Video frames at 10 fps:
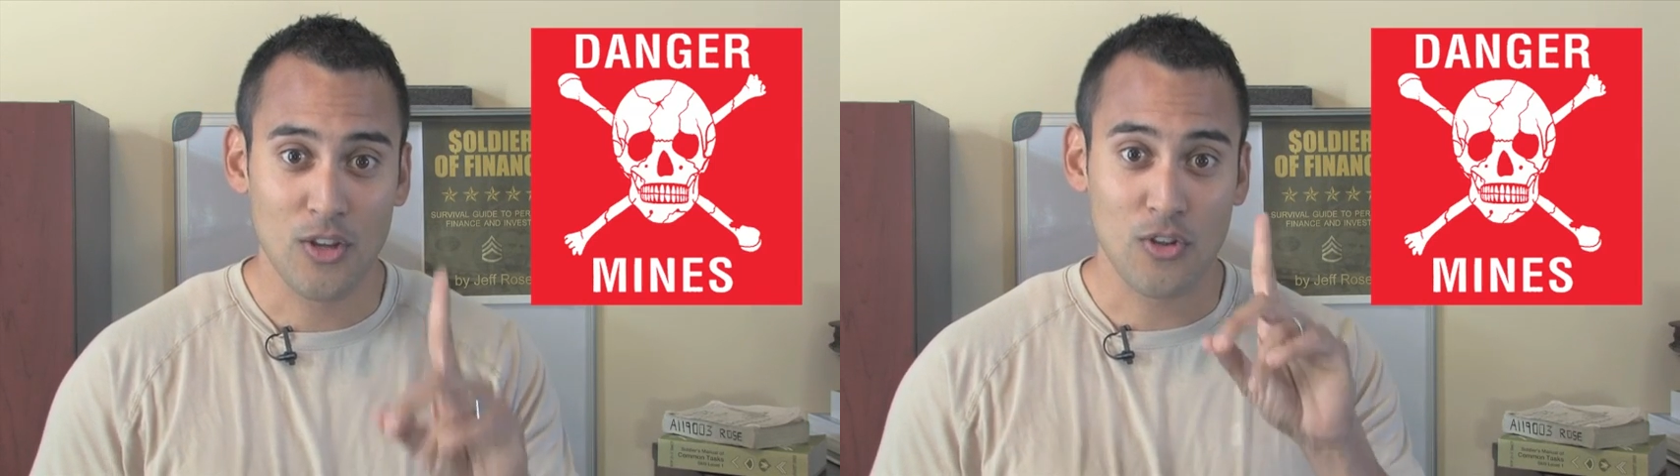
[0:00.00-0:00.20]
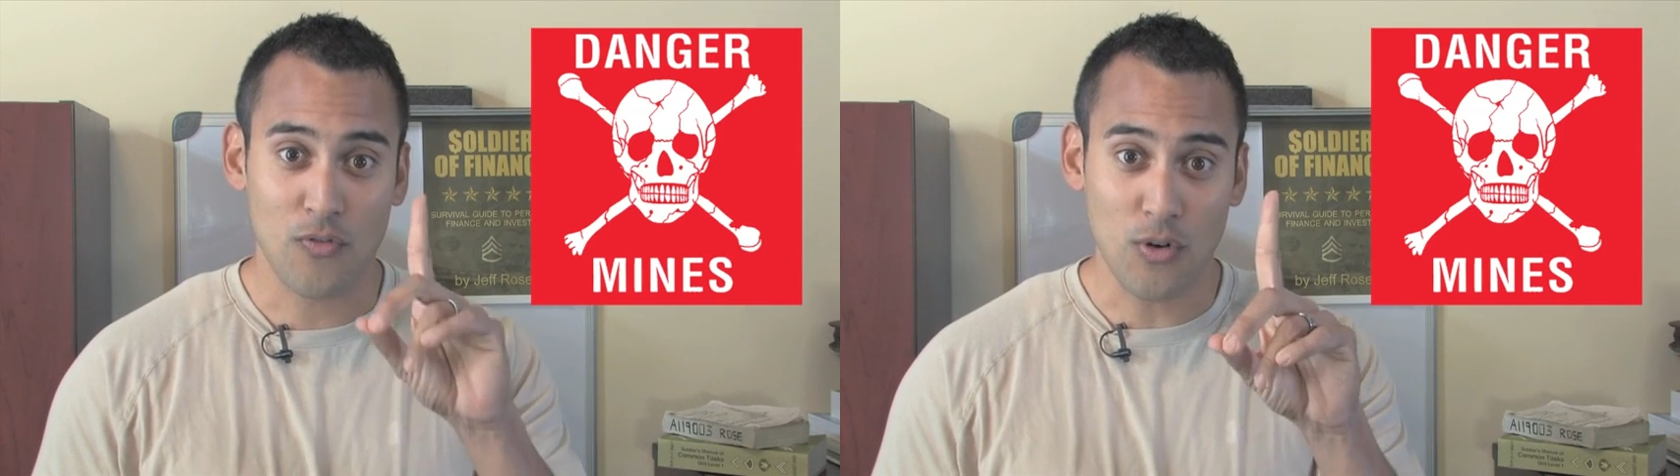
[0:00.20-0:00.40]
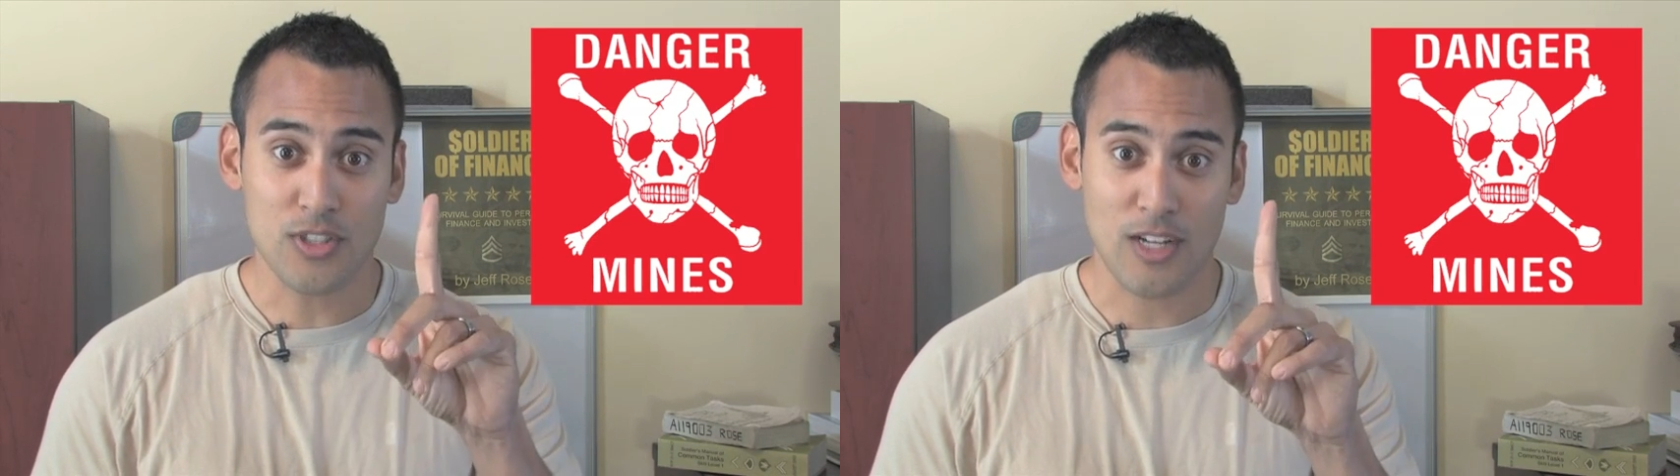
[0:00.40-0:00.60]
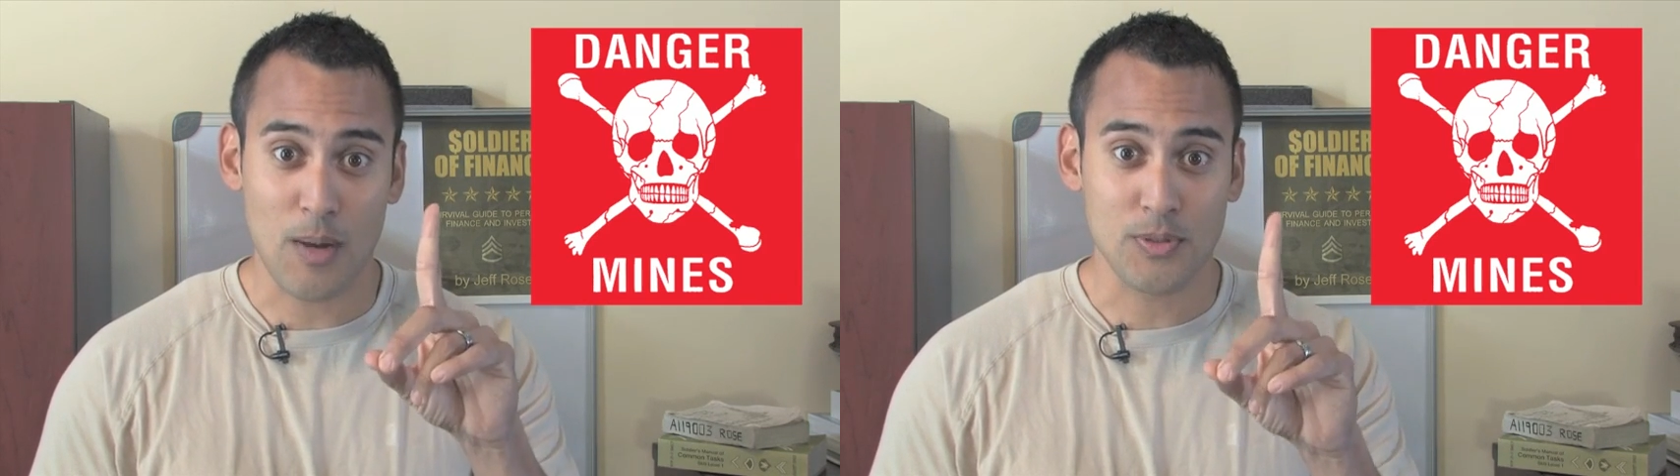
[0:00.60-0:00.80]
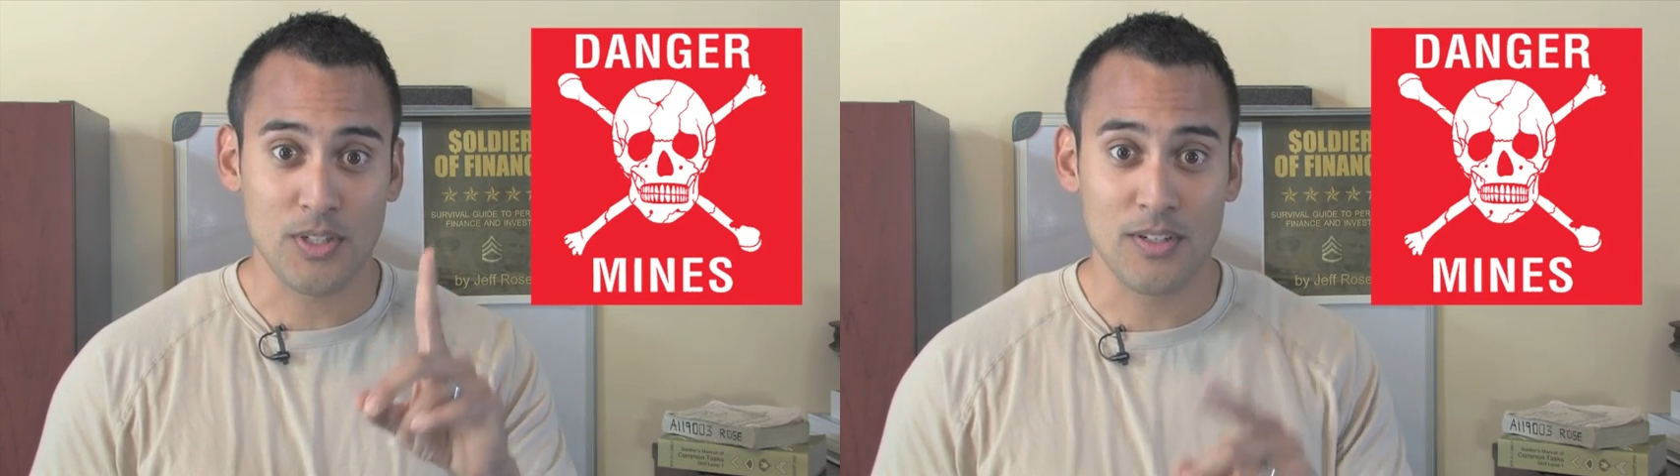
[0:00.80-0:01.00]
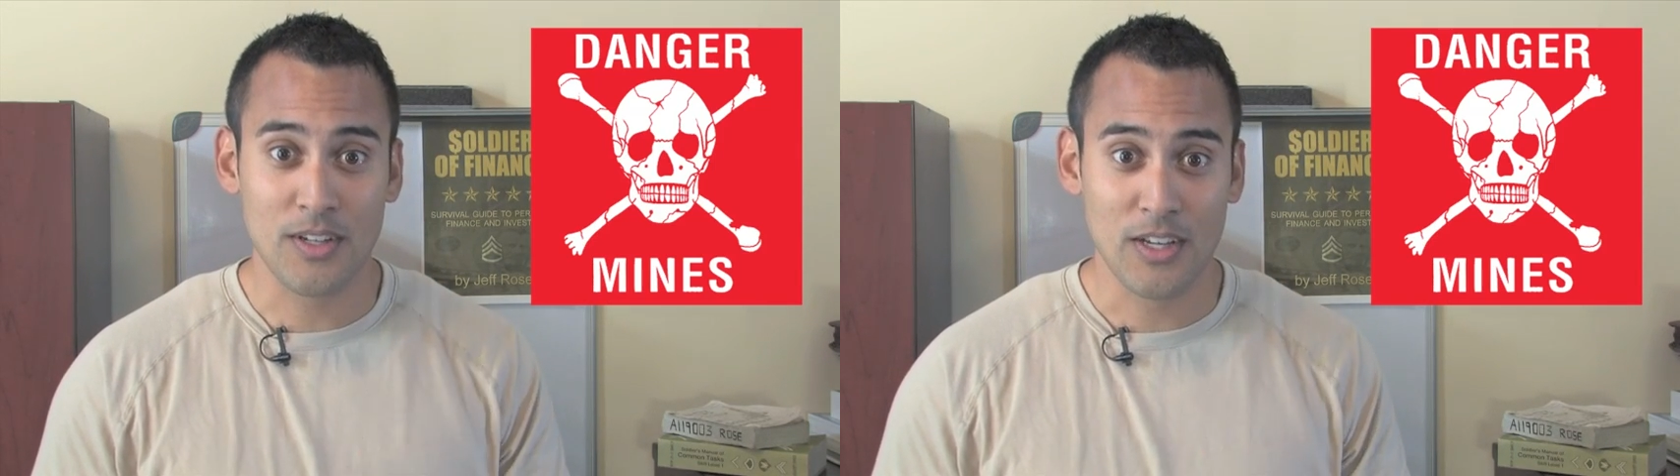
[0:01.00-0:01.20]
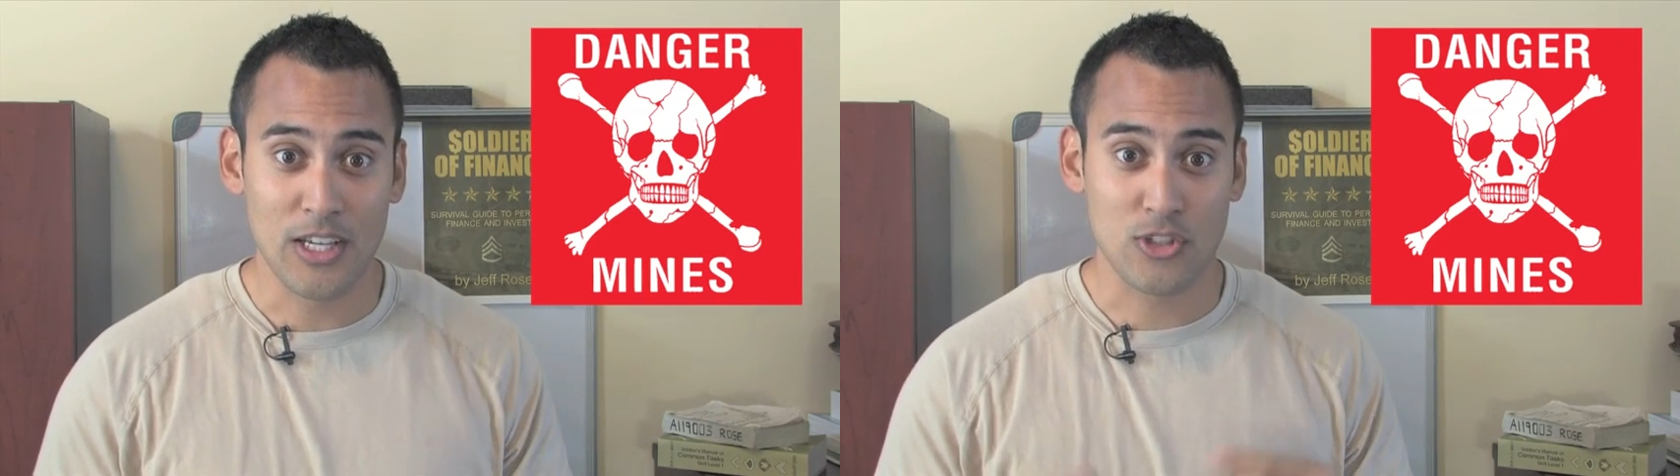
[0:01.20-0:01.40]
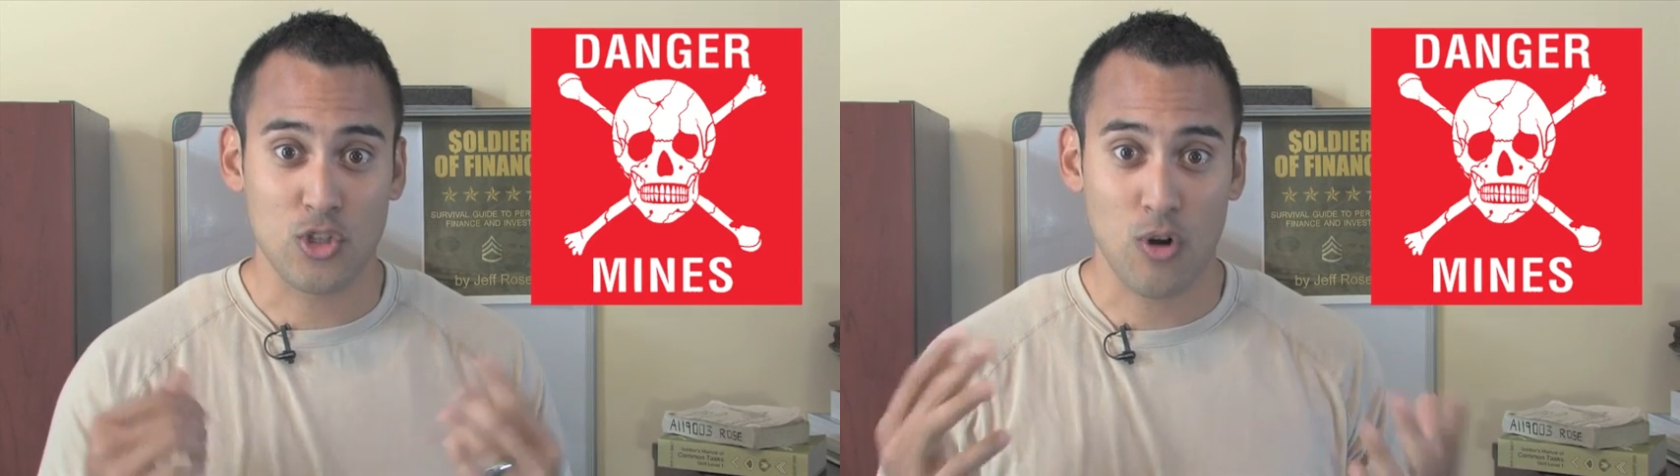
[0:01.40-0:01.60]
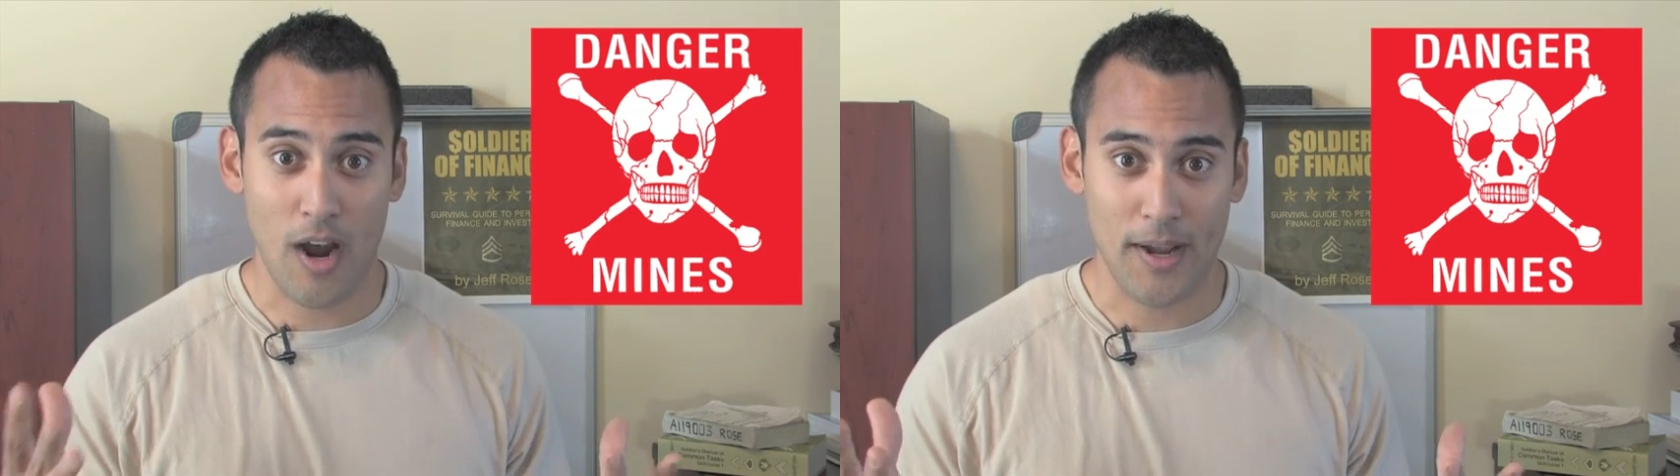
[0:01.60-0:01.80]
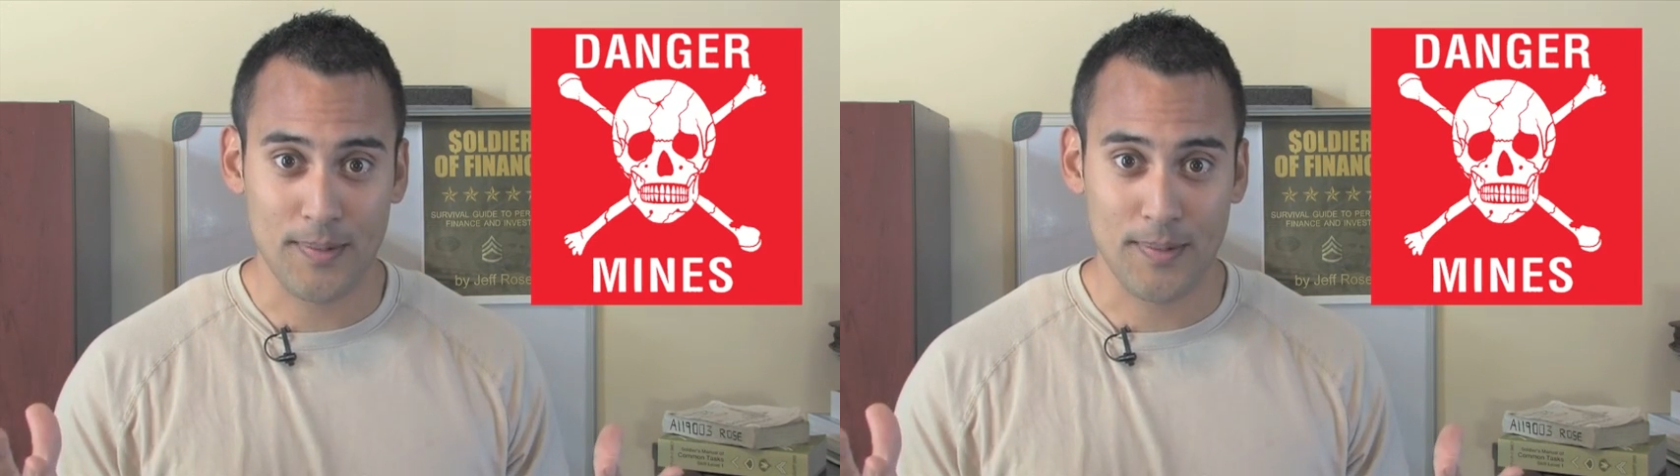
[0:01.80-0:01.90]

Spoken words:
The first option is cry.